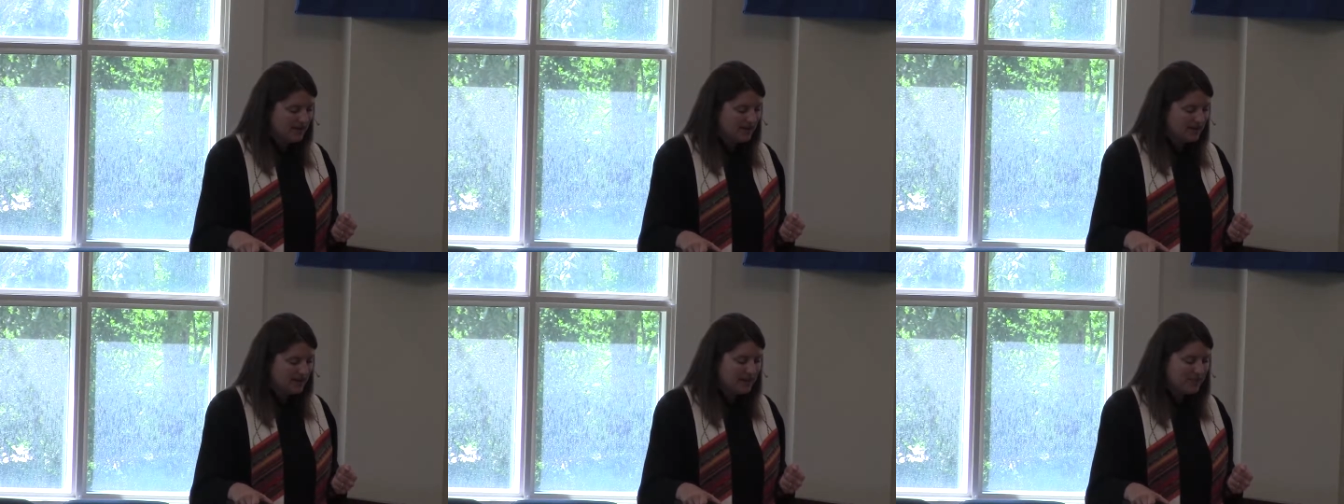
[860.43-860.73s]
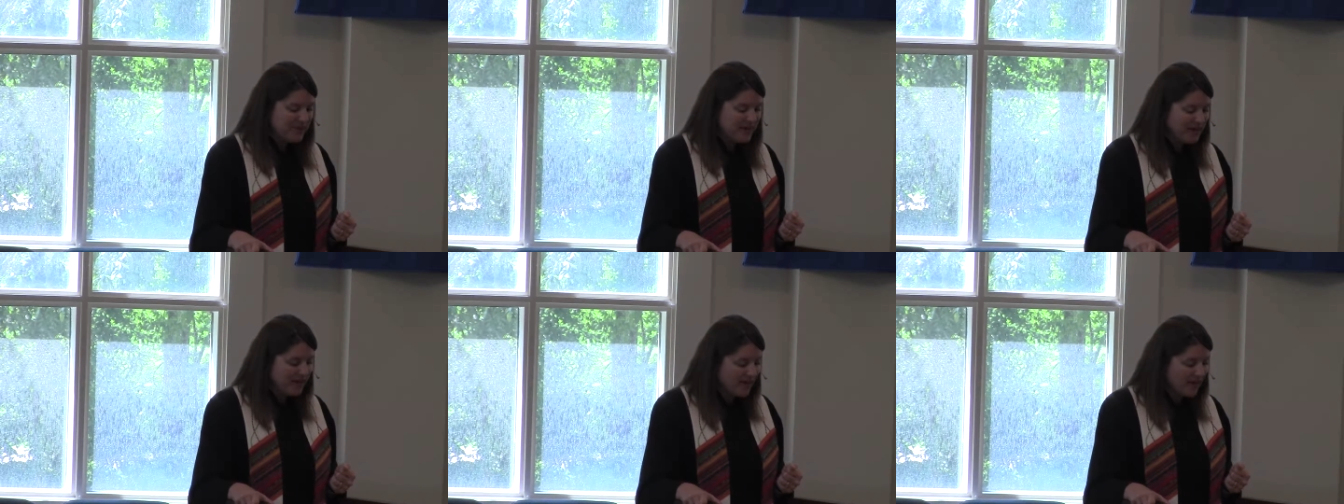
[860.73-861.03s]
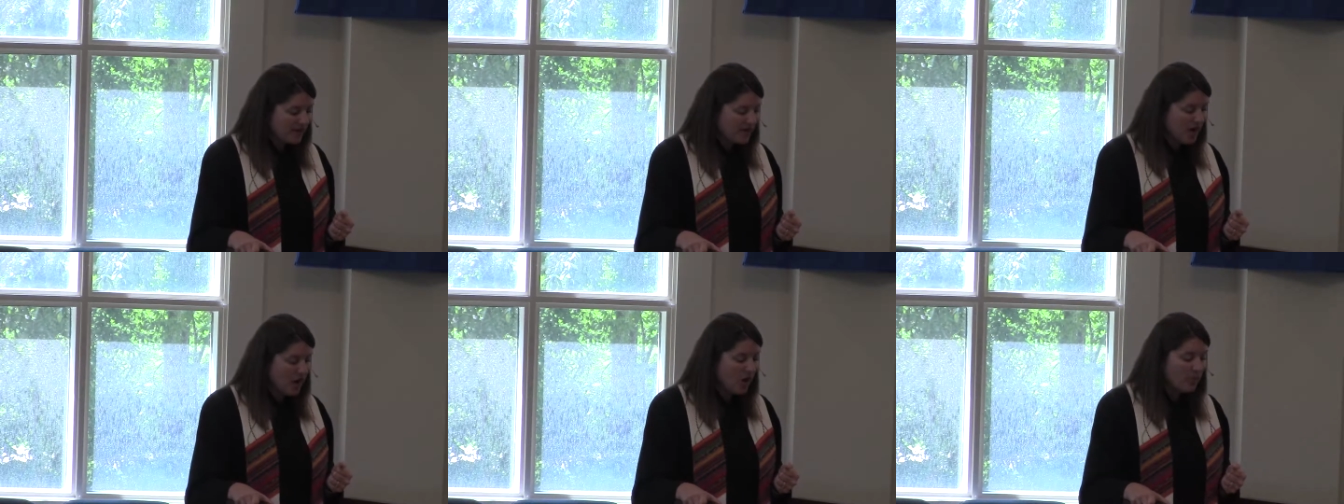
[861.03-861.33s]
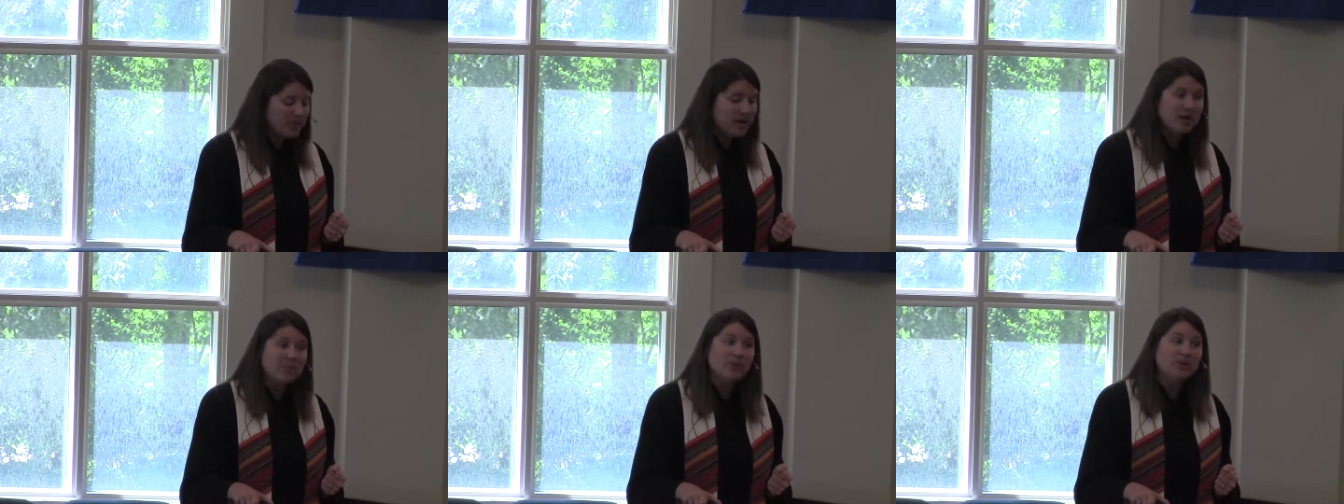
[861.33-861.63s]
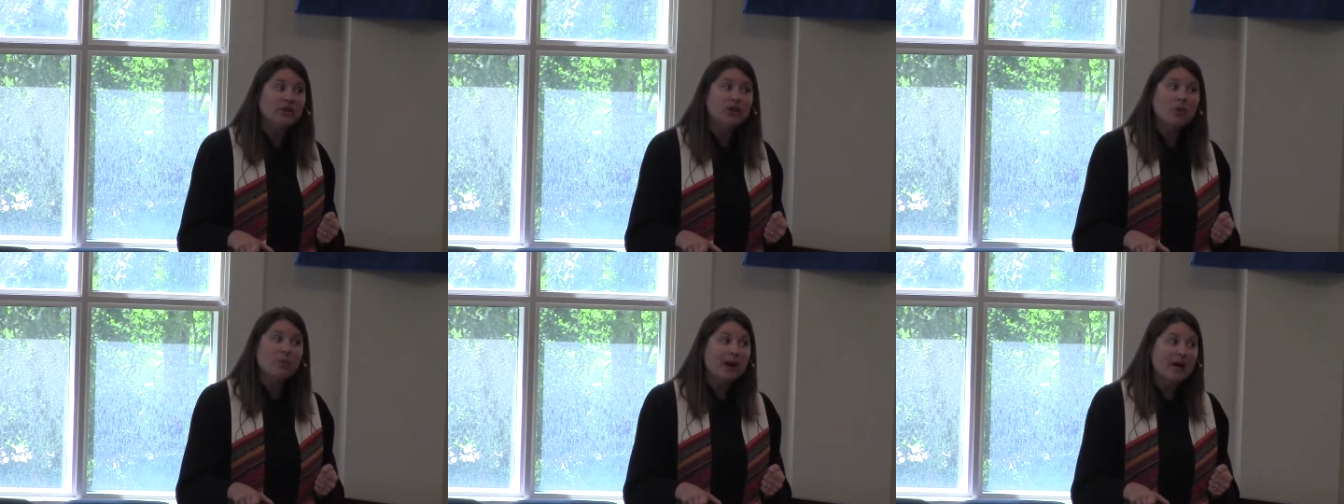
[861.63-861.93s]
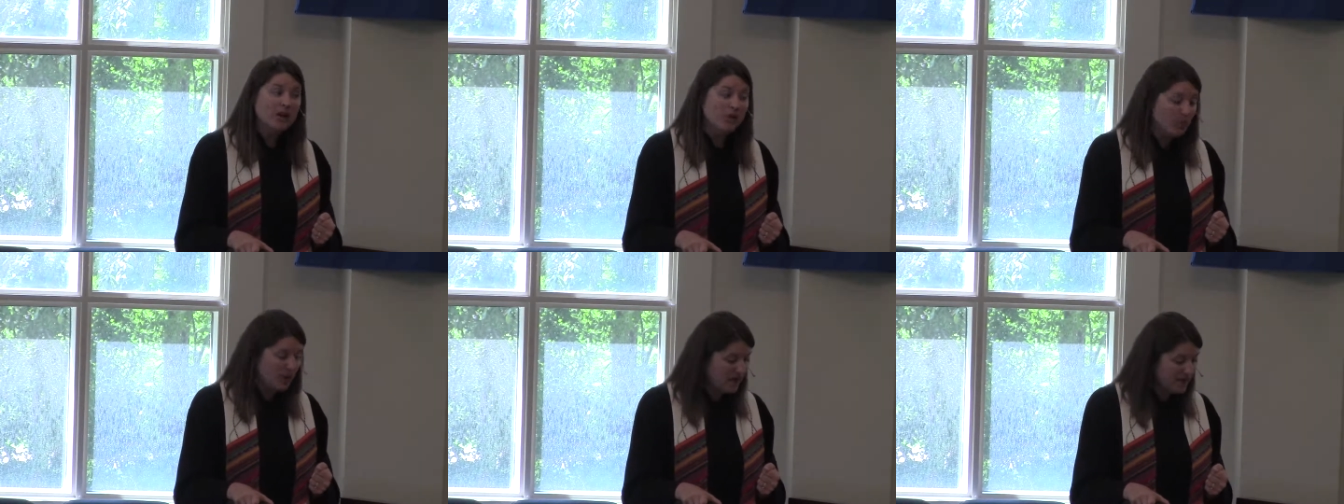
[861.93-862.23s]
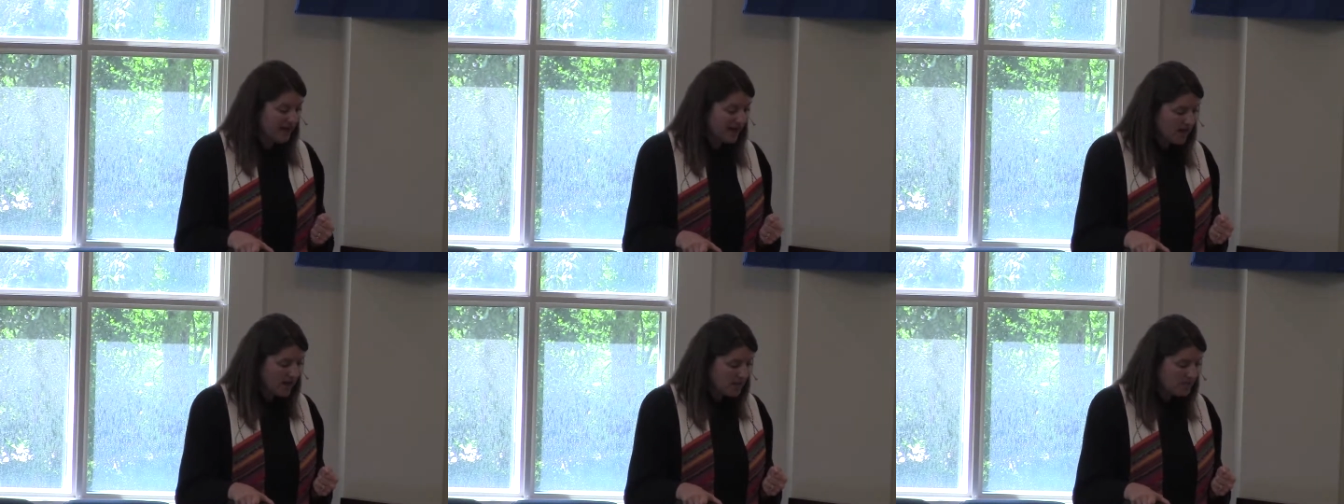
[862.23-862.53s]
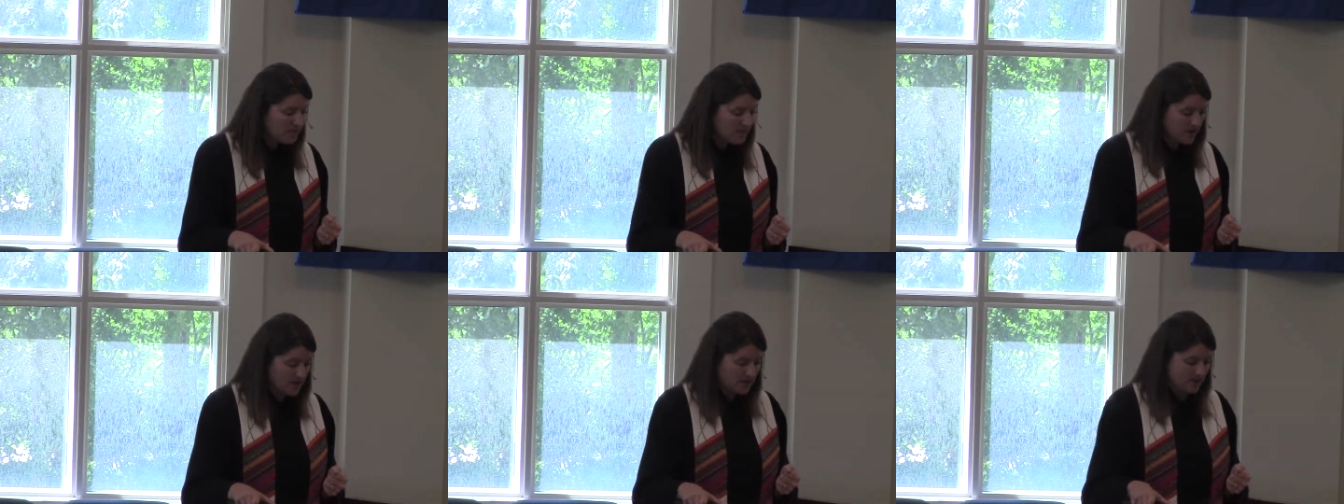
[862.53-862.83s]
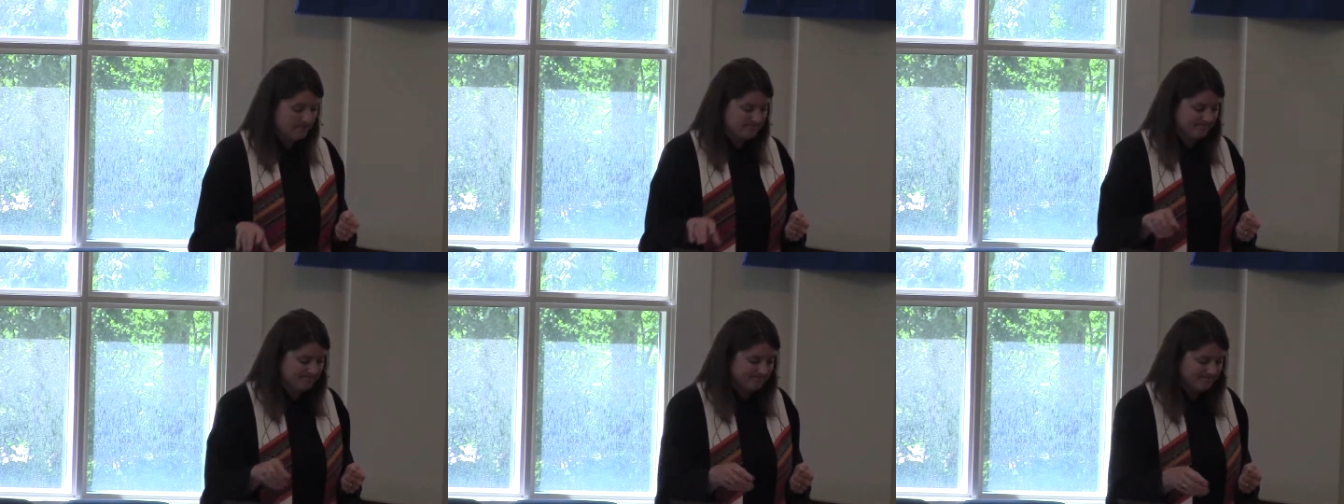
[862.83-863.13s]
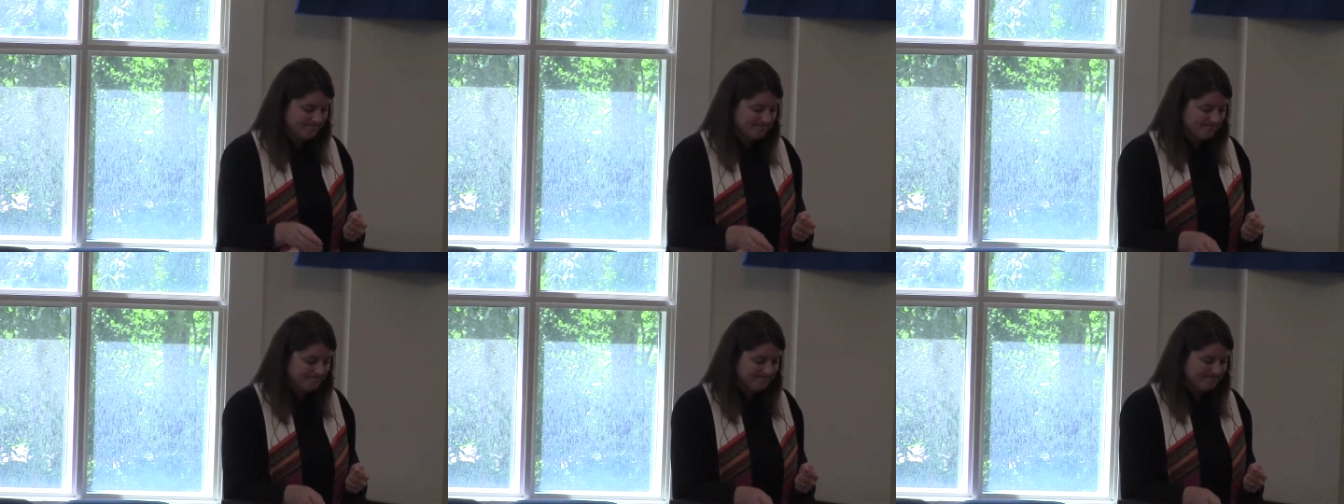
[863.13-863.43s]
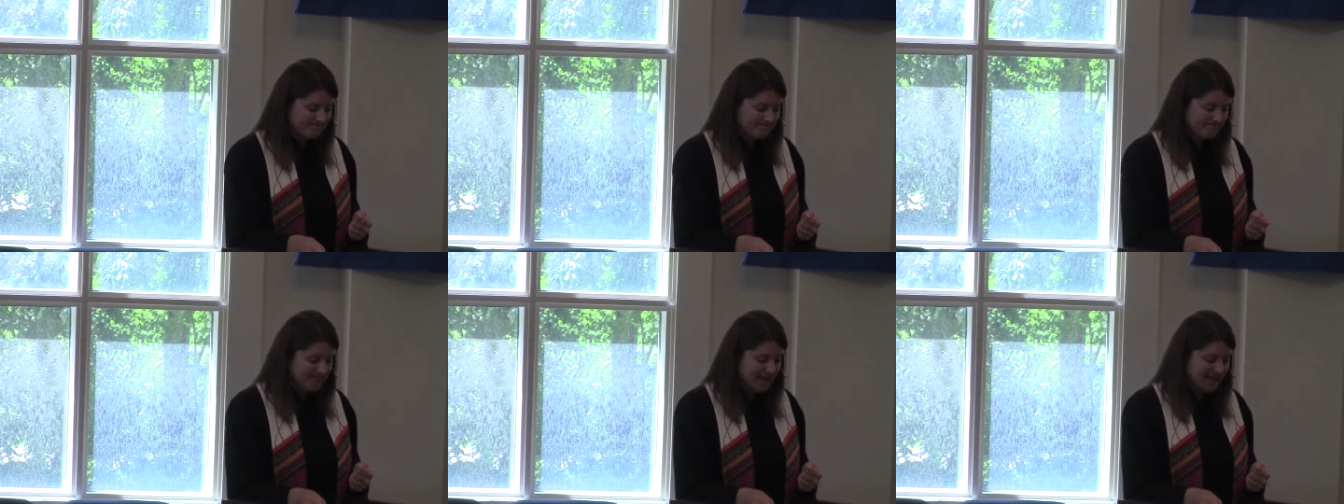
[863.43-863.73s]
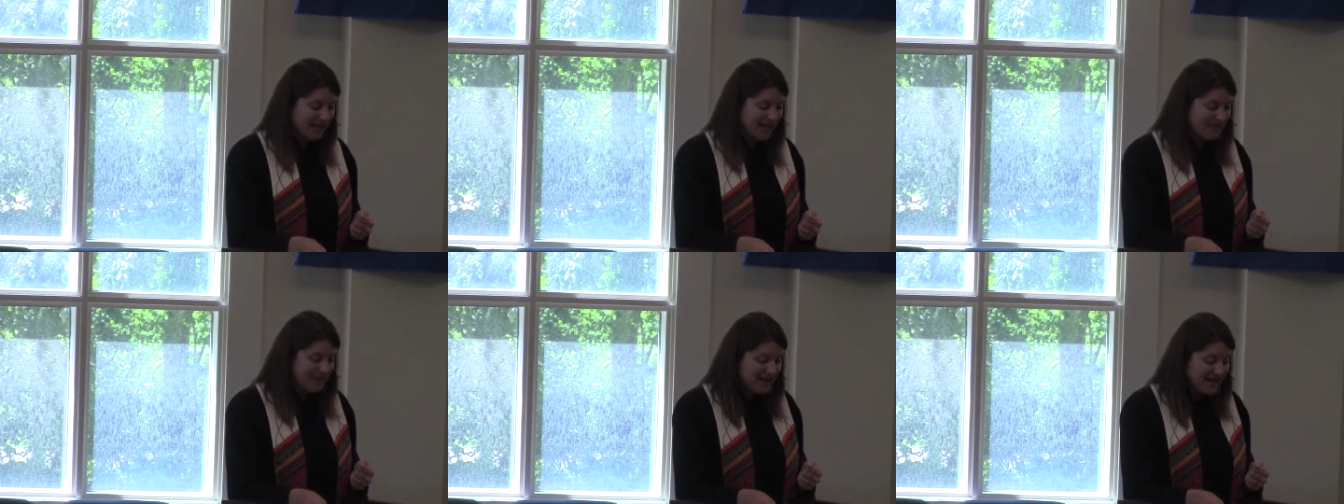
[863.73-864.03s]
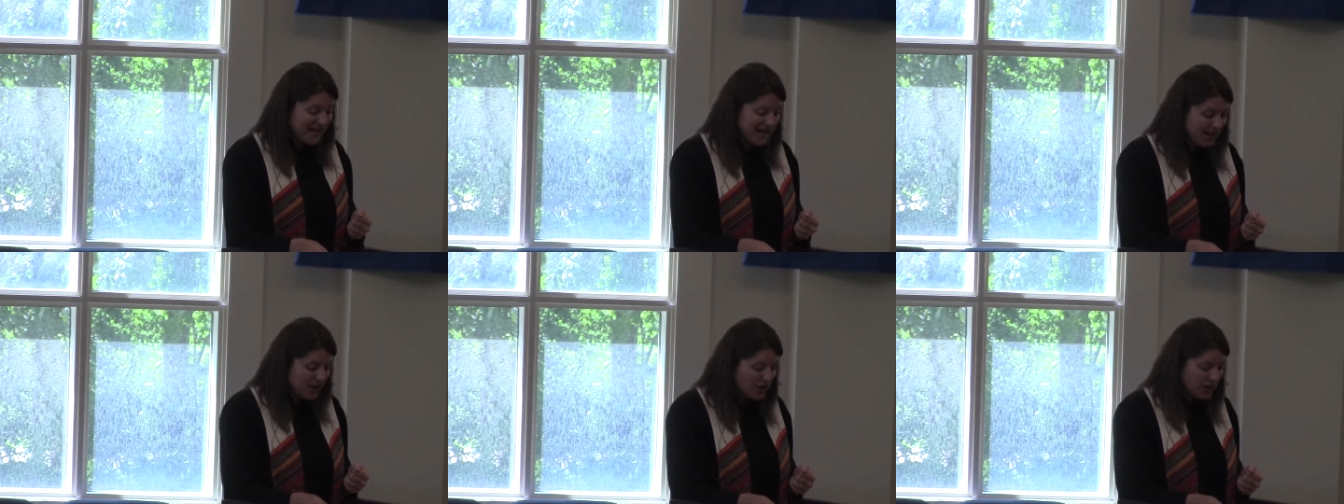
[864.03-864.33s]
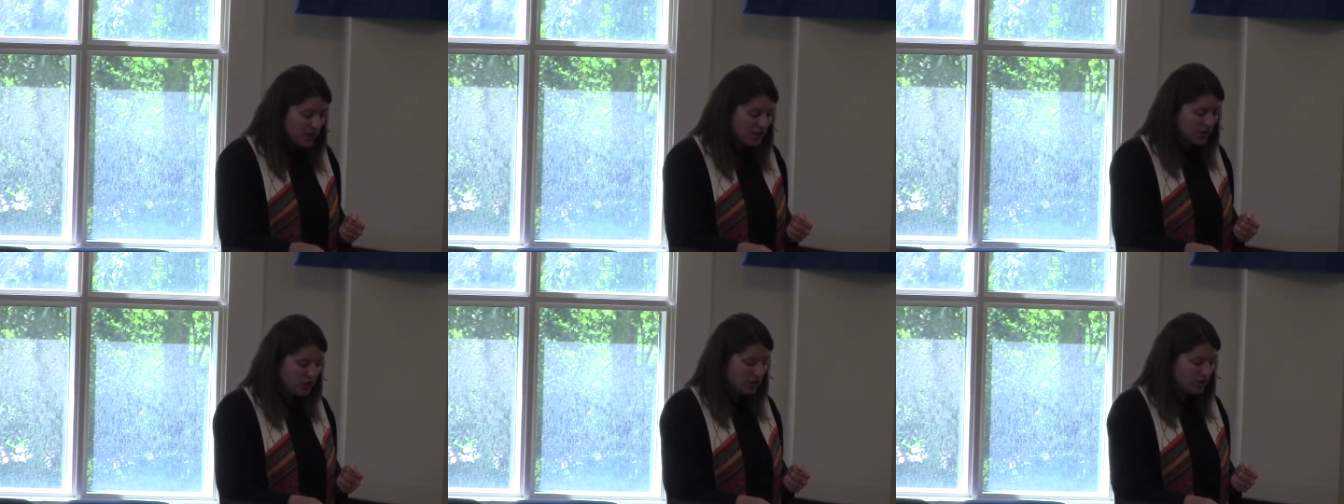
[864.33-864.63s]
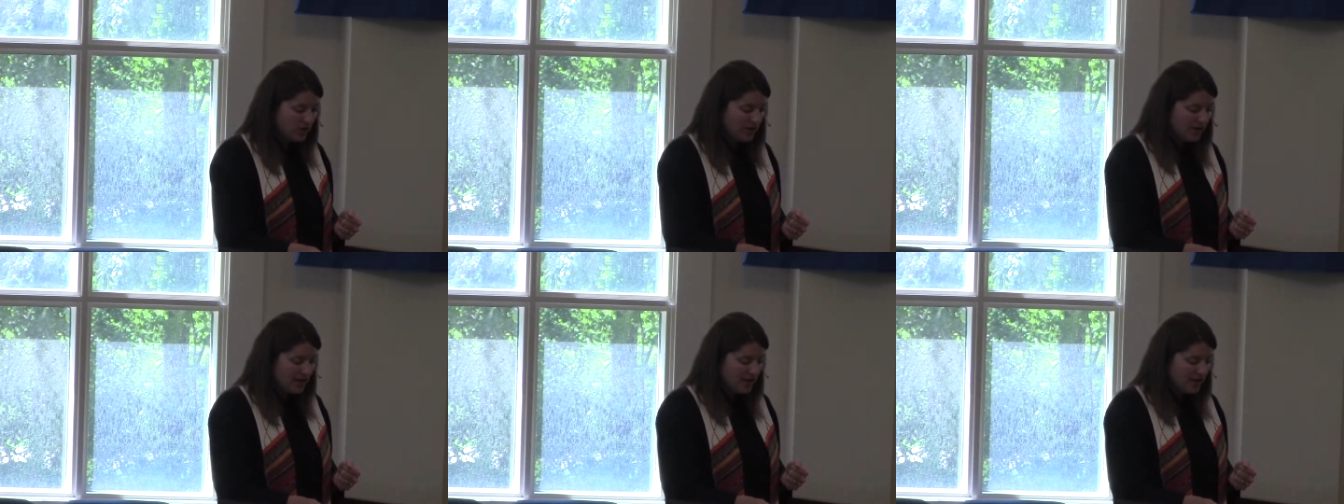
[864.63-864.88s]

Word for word: Let me love all people no matter where they come from. Let me hear you